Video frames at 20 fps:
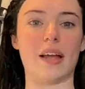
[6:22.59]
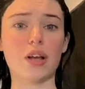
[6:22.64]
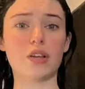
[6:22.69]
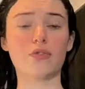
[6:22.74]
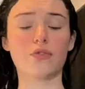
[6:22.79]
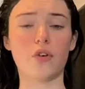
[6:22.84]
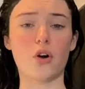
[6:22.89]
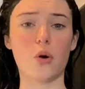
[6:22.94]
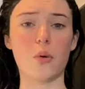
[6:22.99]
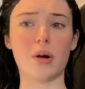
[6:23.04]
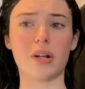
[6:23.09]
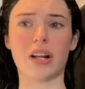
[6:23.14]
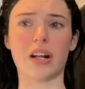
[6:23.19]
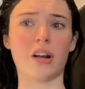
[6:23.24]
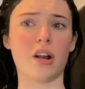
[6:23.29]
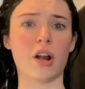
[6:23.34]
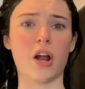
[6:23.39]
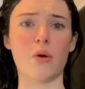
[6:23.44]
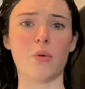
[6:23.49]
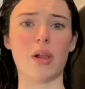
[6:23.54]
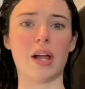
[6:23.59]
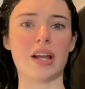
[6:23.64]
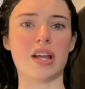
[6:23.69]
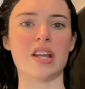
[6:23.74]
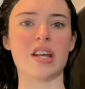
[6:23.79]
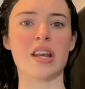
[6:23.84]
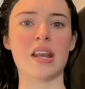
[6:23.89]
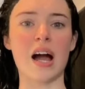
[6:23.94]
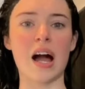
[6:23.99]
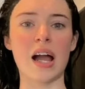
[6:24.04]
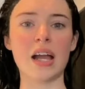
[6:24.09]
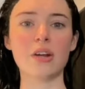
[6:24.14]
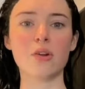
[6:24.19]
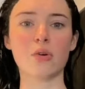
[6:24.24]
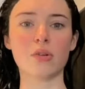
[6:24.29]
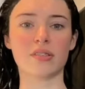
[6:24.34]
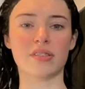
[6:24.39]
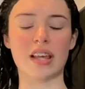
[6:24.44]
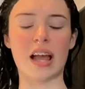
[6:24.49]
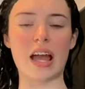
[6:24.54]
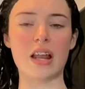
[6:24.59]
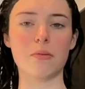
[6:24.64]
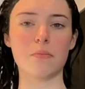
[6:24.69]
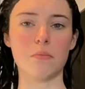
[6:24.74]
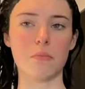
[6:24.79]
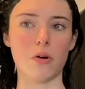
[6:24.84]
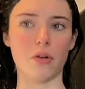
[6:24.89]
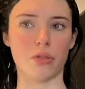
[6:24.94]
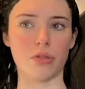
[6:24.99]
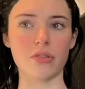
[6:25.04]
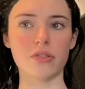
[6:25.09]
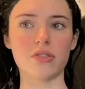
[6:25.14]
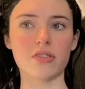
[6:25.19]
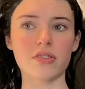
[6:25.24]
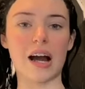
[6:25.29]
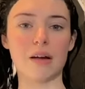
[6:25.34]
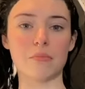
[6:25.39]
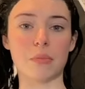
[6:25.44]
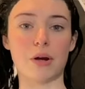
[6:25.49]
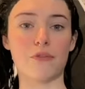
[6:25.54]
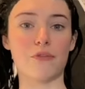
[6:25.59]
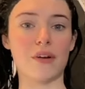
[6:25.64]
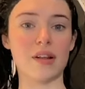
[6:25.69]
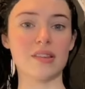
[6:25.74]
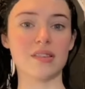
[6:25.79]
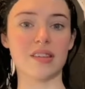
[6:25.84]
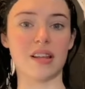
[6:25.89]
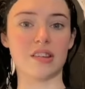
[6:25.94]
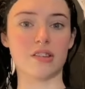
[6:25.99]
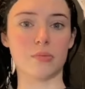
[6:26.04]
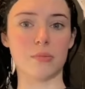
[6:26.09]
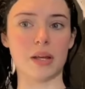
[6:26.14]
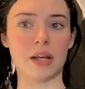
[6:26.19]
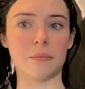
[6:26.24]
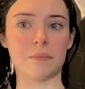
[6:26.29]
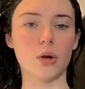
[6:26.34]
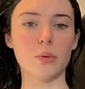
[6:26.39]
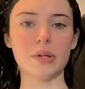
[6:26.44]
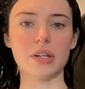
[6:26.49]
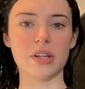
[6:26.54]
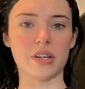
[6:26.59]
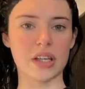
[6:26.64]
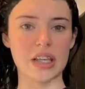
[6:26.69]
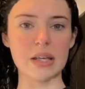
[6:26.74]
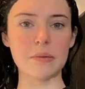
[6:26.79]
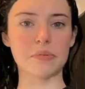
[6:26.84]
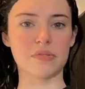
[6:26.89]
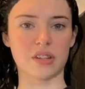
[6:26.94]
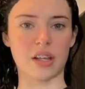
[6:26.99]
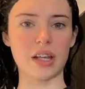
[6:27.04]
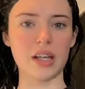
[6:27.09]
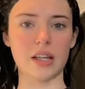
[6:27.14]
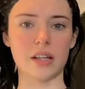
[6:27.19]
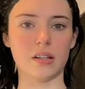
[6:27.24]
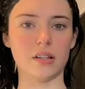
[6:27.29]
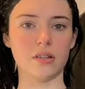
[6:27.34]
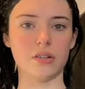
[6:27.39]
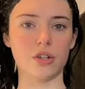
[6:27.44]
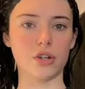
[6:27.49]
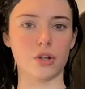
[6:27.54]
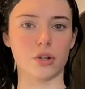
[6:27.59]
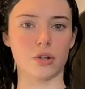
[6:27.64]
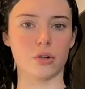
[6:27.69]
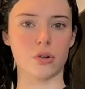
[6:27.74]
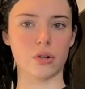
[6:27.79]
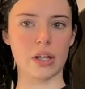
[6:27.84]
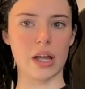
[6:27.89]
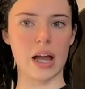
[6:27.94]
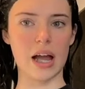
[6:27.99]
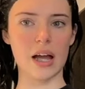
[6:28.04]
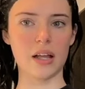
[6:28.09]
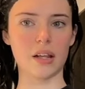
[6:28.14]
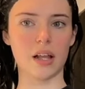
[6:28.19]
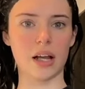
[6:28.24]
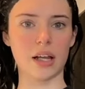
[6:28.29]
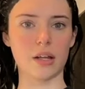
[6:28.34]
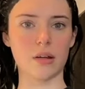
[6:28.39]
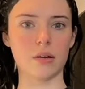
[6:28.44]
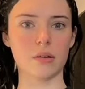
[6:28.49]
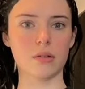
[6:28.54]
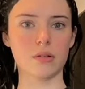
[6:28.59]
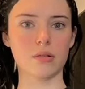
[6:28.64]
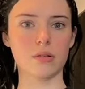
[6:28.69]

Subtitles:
Fast forward, I don't know, like 9 or 10 months, and my friend said to me, Chloe, you keep saying you're gonna cut your hair, like,